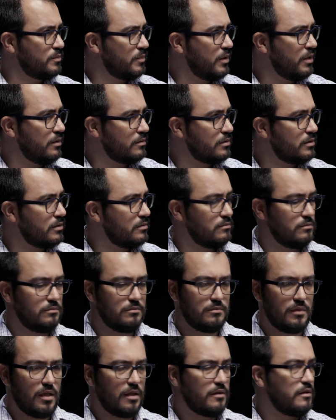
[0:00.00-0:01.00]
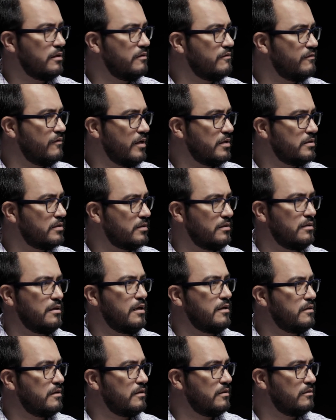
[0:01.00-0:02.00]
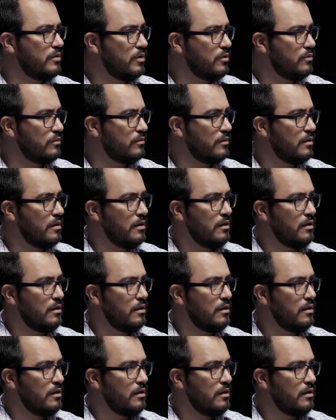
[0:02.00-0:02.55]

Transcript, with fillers: peers. Nothing fancy, nothing new.